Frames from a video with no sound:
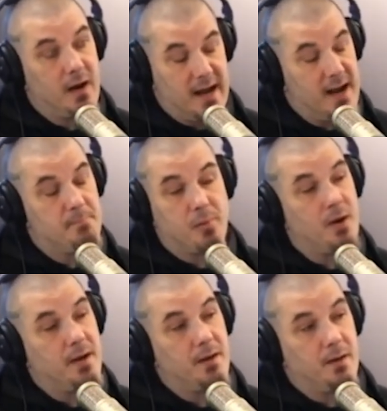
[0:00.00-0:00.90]
and I'd
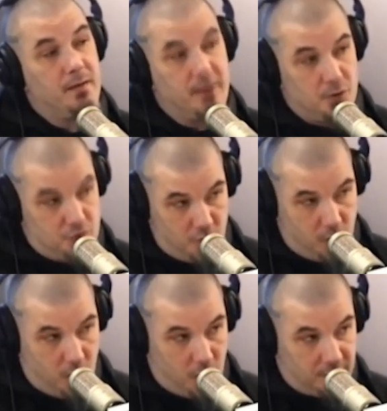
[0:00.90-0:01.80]
break their
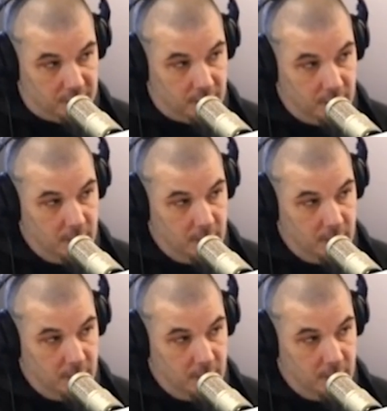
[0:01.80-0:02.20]
jaws.